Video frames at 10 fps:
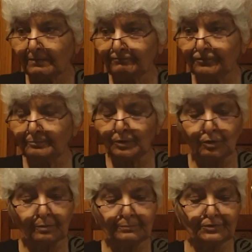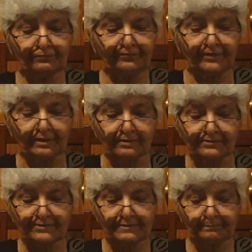from home to
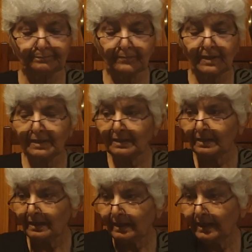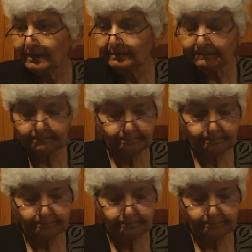fields, and